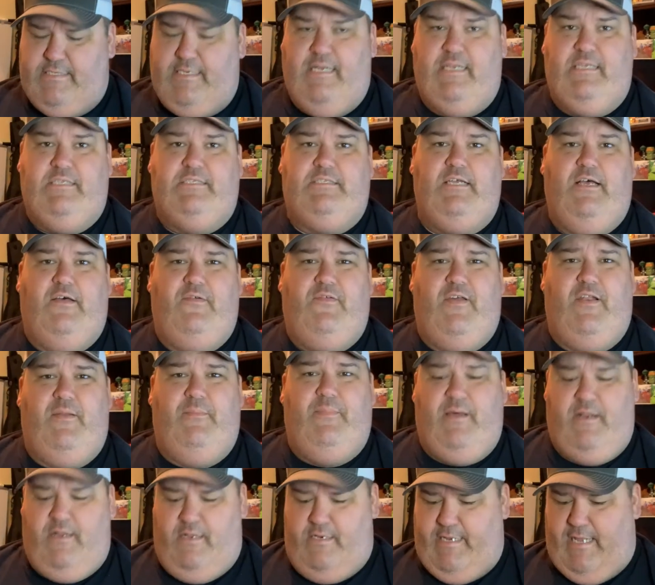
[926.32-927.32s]
kind of stuff at
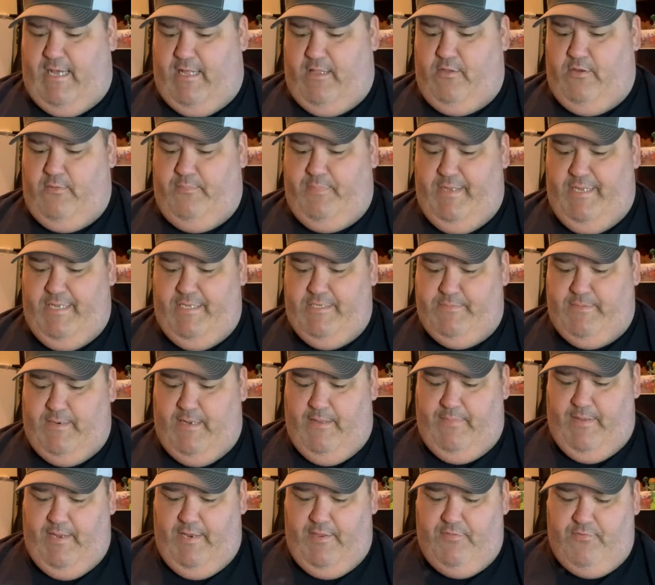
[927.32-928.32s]
about a dollar a piece, but
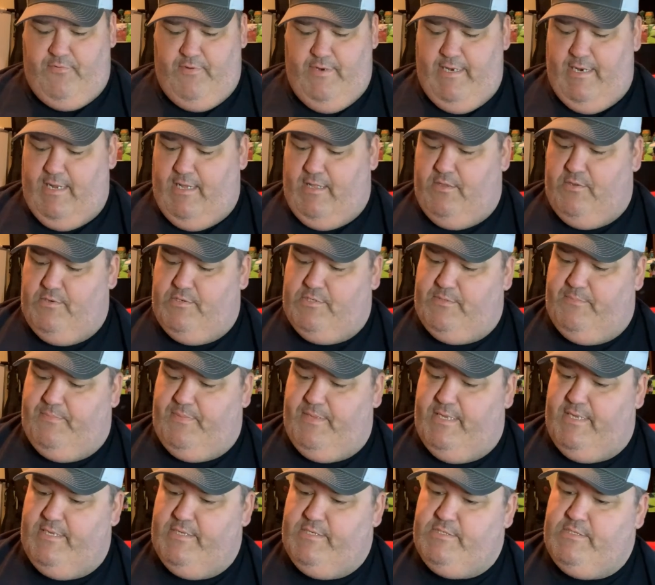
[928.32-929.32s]
I paid three dollars a
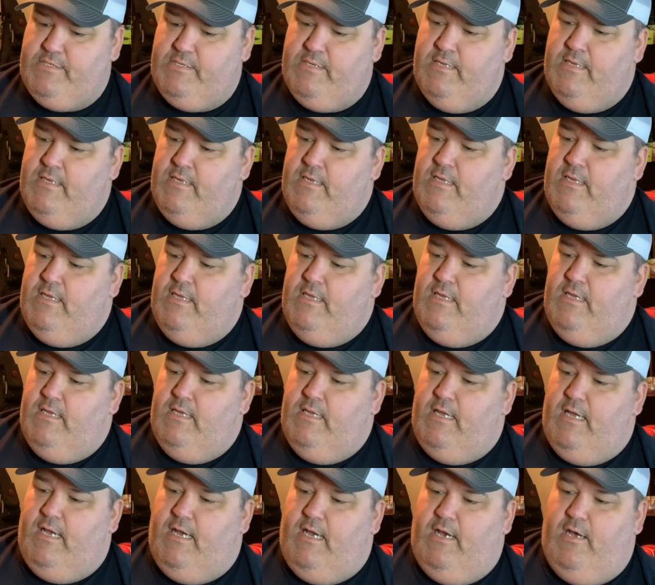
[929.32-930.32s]
piece.
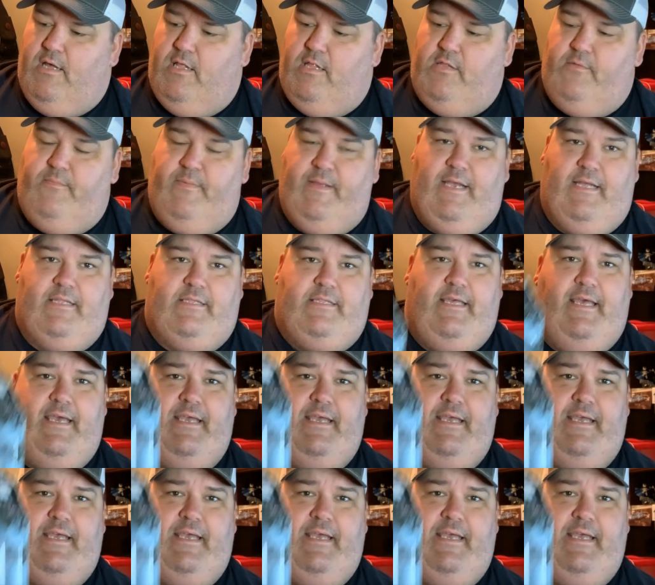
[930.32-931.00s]
Uh, then we got the